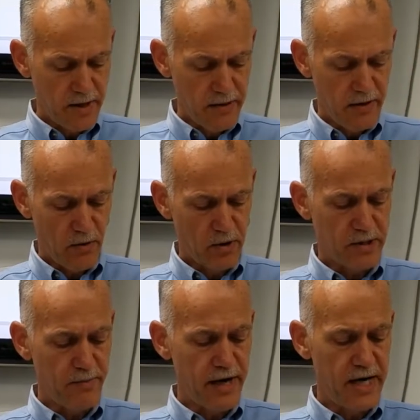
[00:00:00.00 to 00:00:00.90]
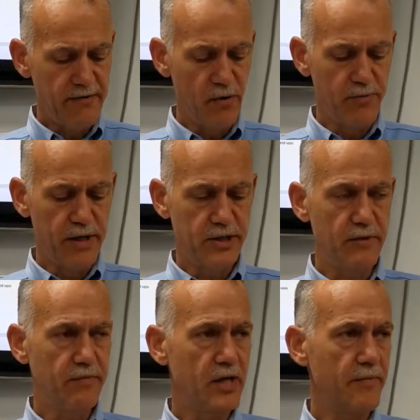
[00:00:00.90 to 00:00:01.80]
There was a band of
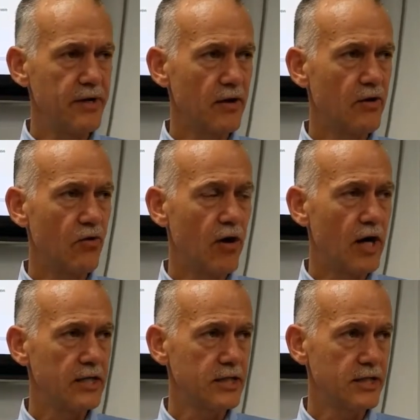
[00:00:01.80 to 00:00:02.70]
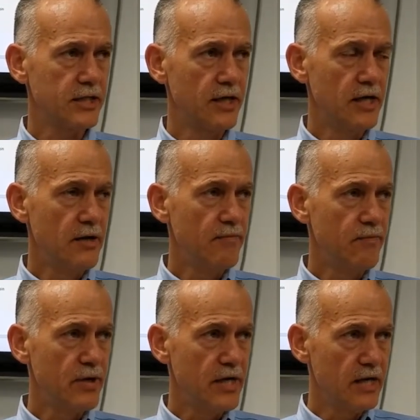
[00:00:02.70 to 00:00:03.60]
omentum coming across,
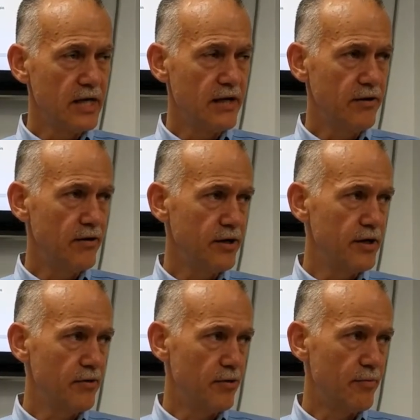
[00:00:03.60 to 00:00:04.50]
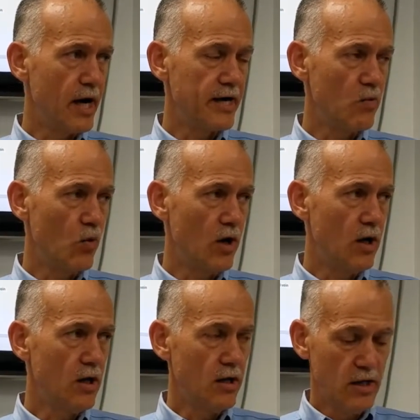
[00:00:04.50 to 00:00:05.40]
being adhered near the body
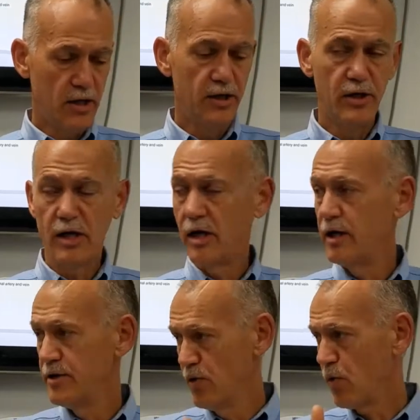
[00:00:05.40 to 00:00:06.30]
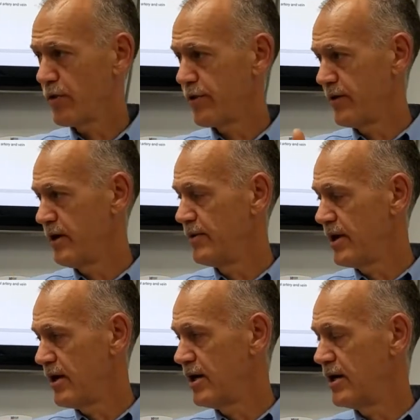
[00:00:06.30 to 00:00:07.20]
wall, north of
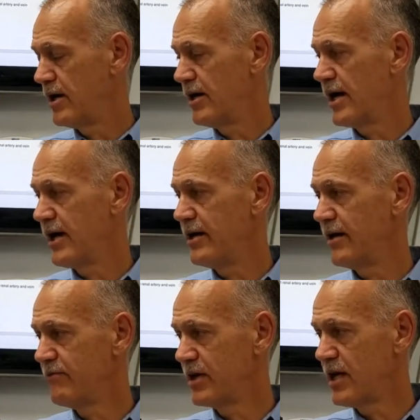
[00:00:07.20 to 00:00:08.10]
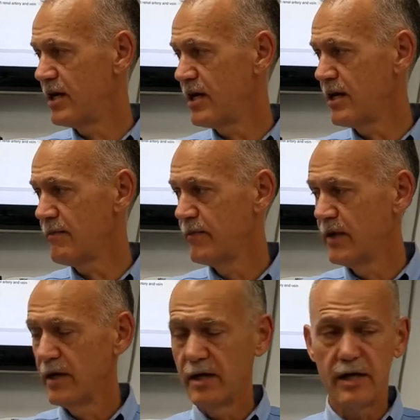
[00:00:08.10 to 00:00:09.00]
ahead of the kidney,
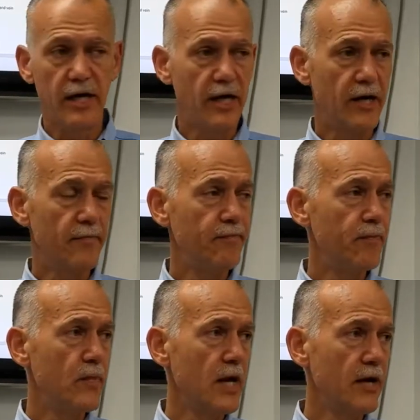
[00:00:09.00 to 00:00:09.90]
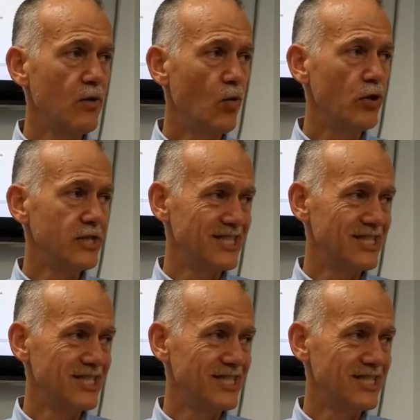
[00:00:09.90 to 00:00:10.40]
and in order to